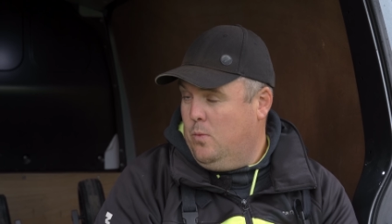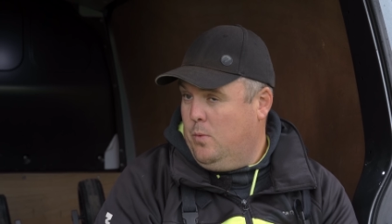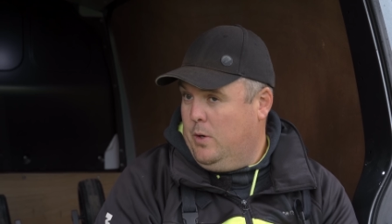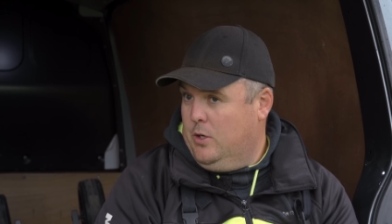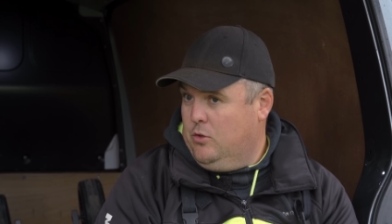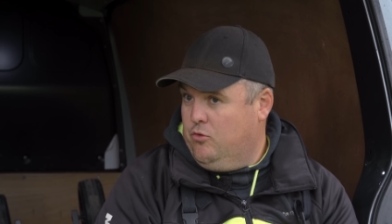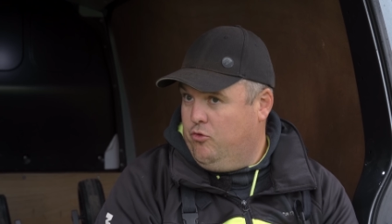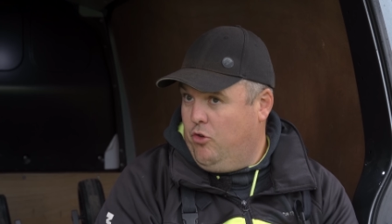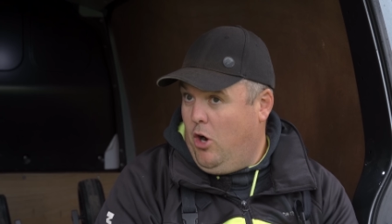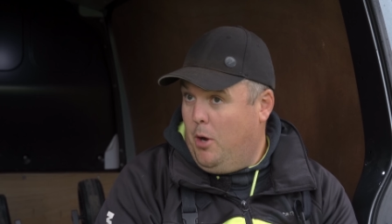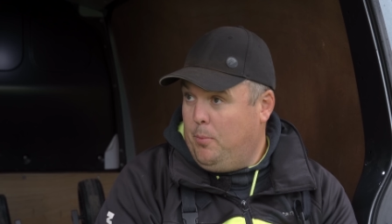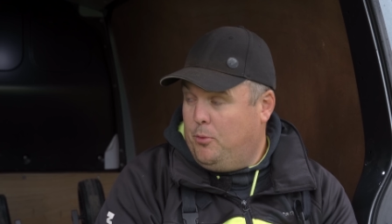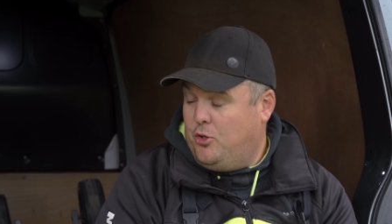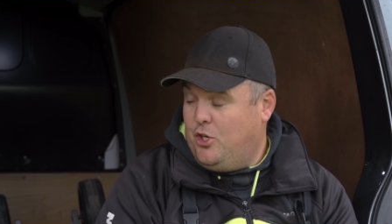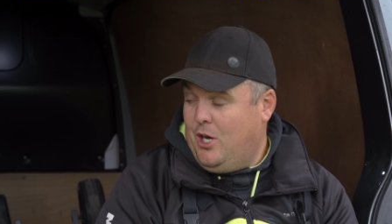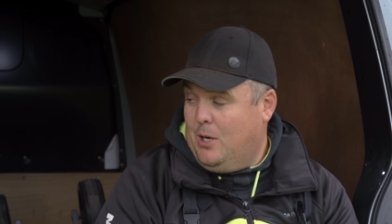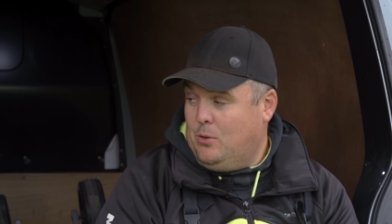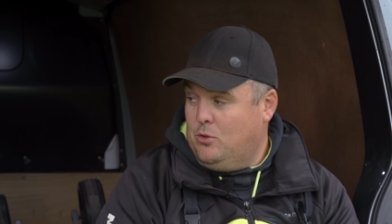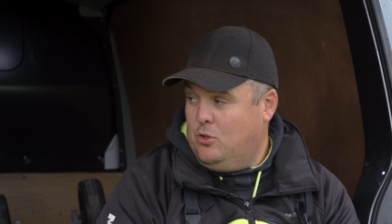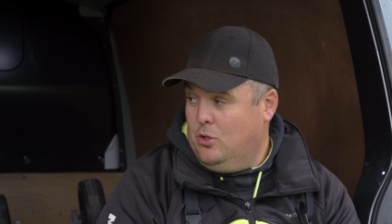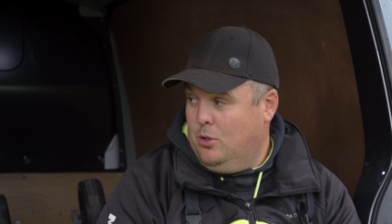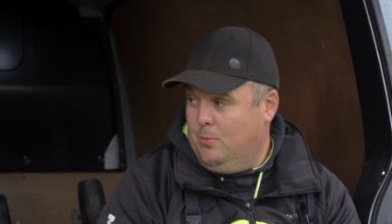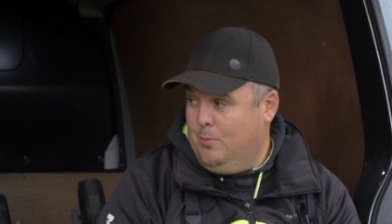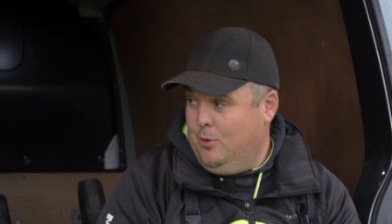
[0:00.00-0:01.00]
Whereas Rob
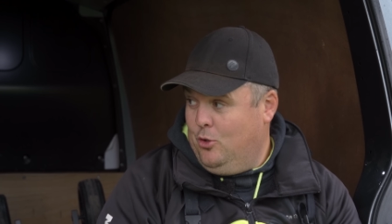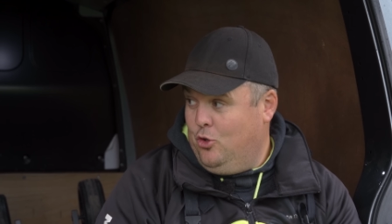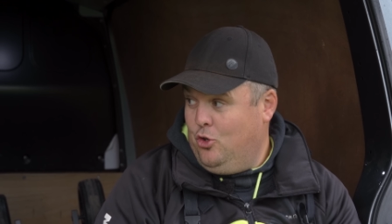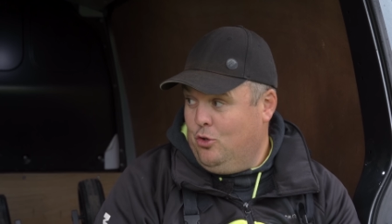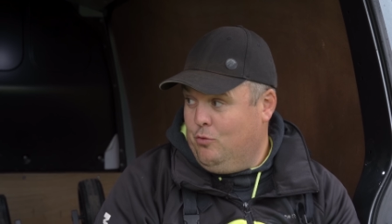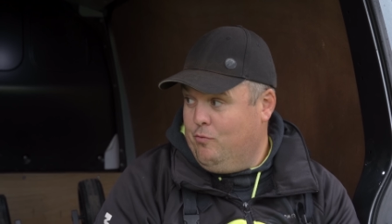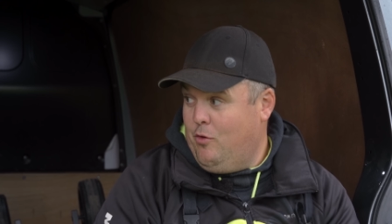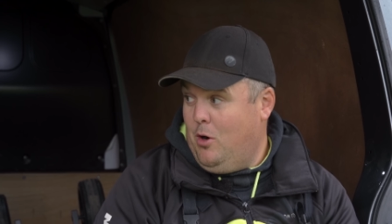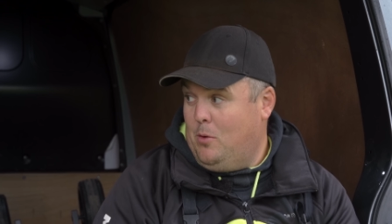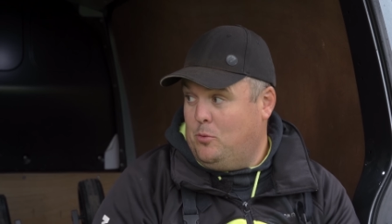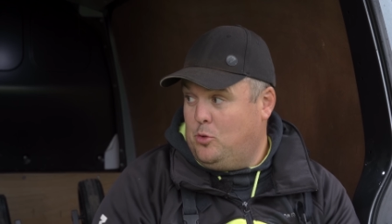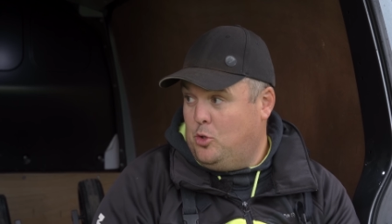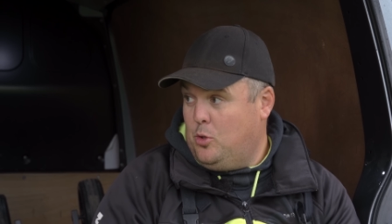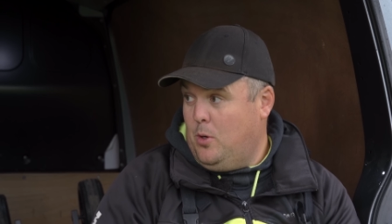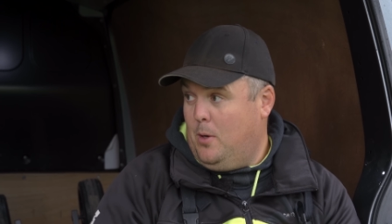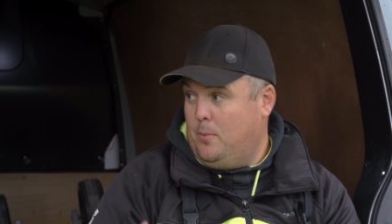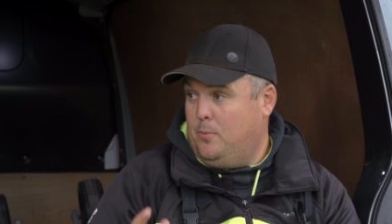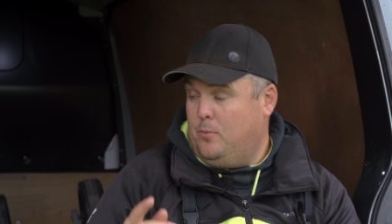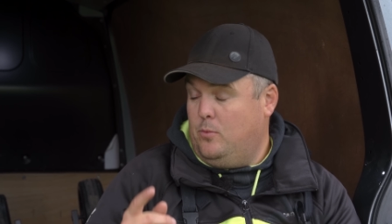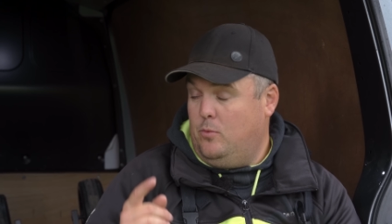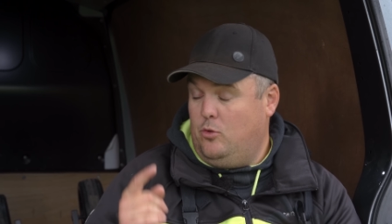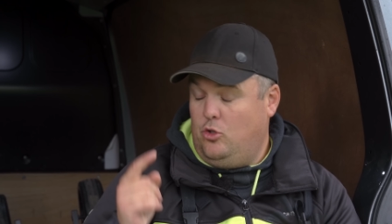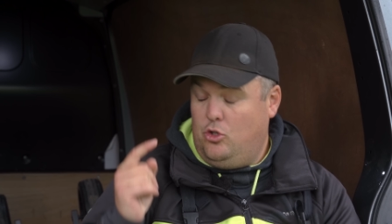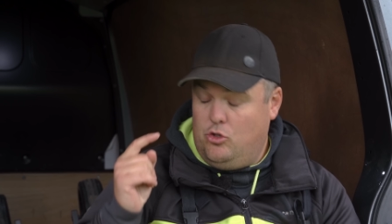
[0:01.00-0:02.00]
shouted up, young Rob
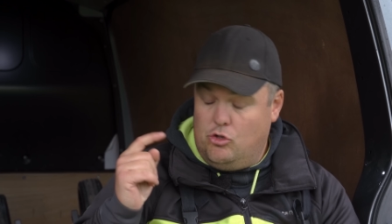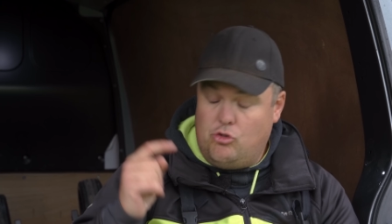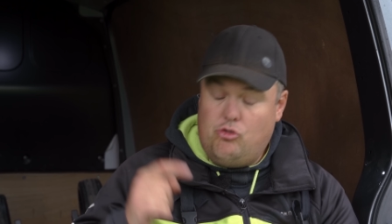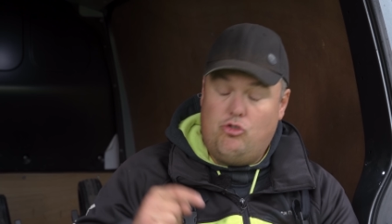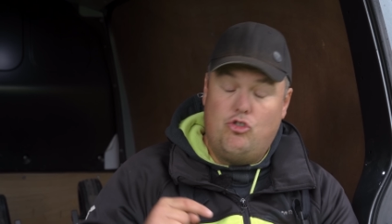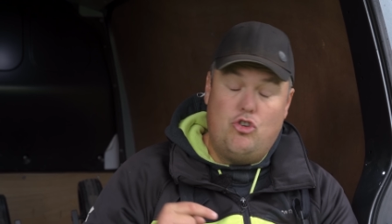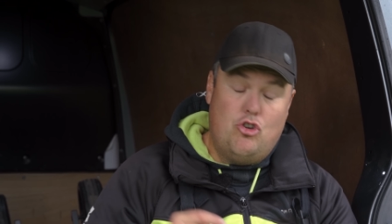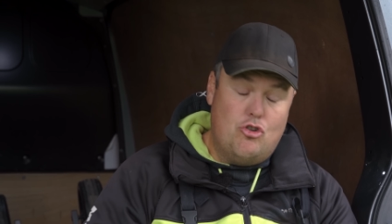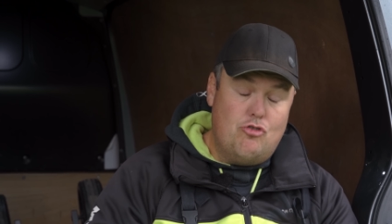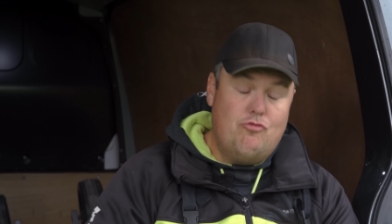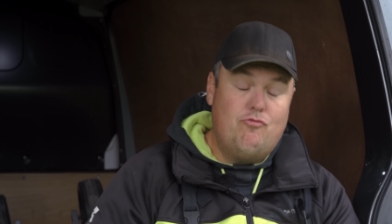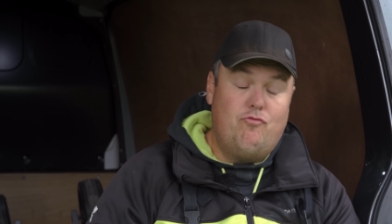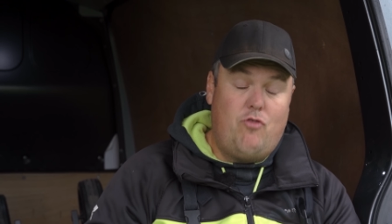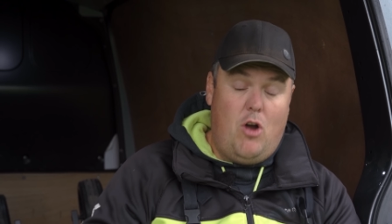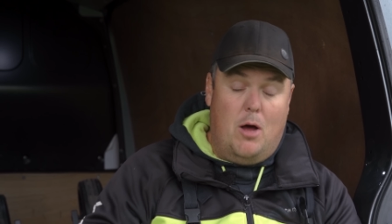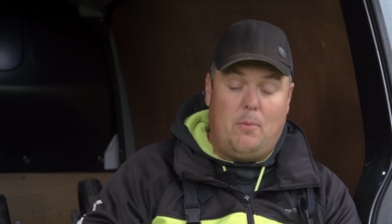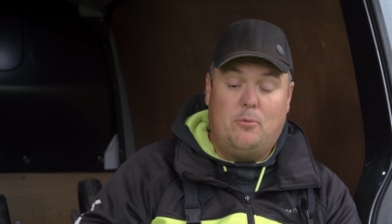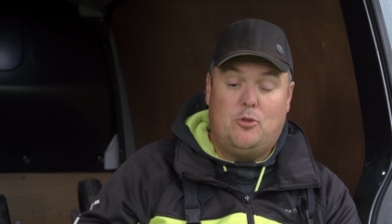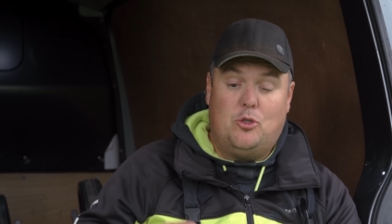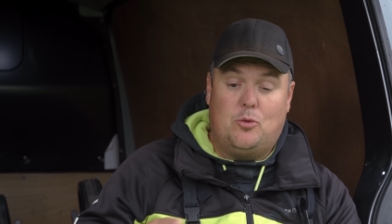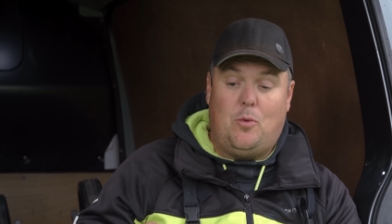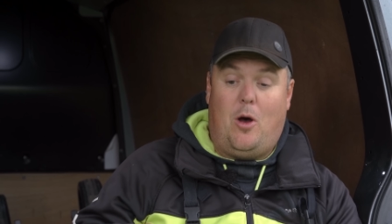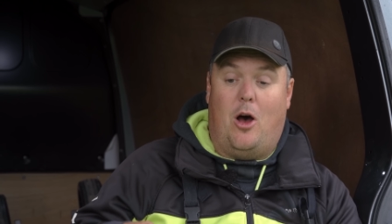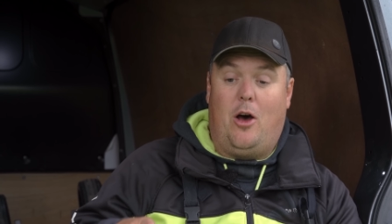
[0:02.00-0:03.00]
Swan, young
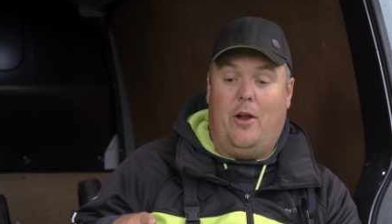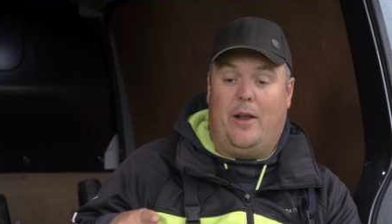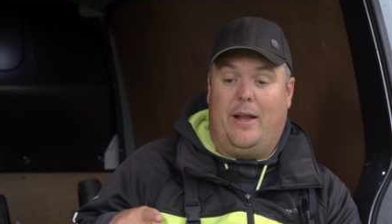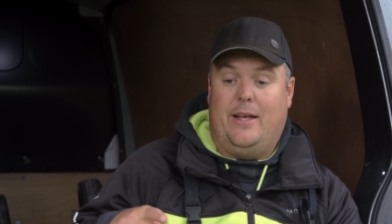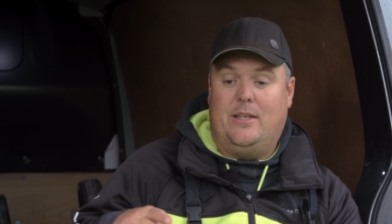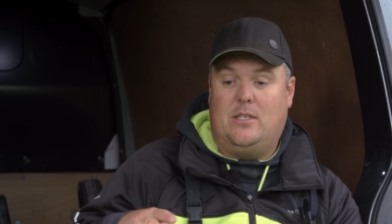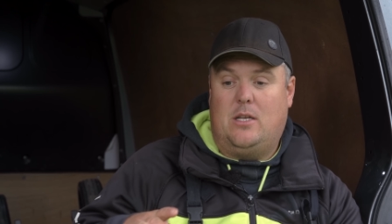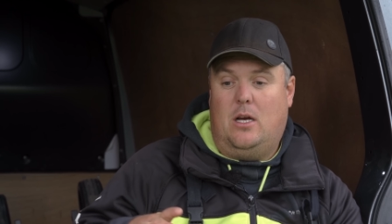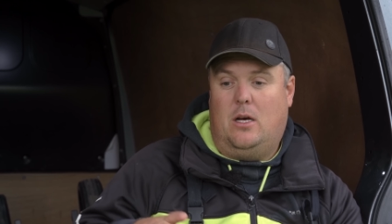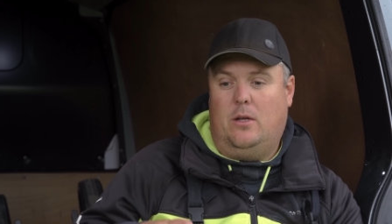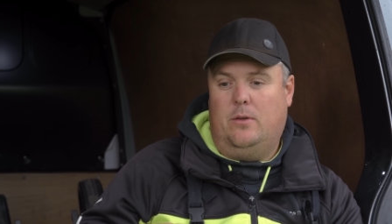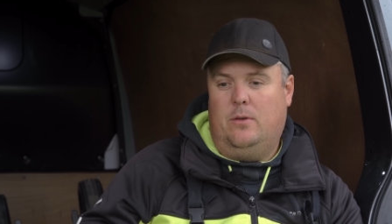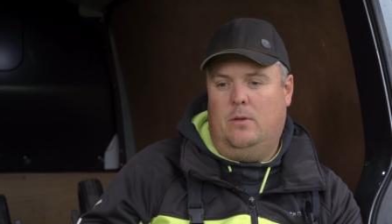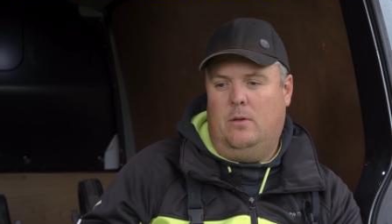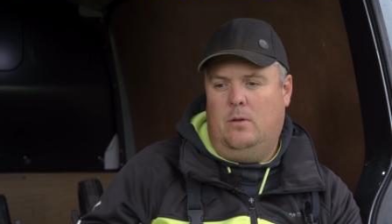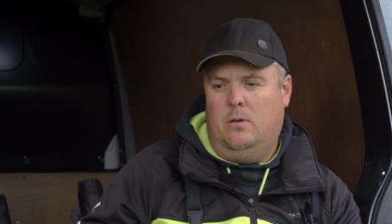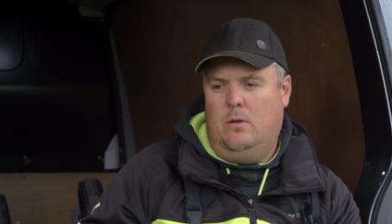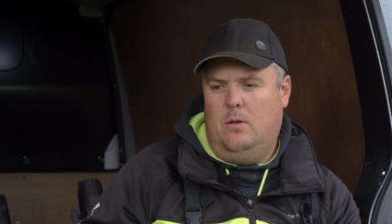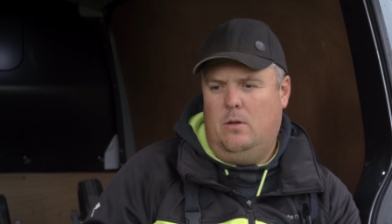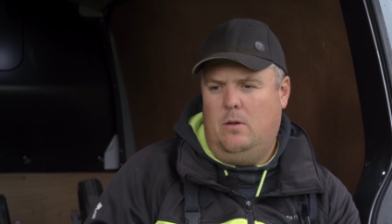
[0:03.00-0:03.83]
Rob Swan is on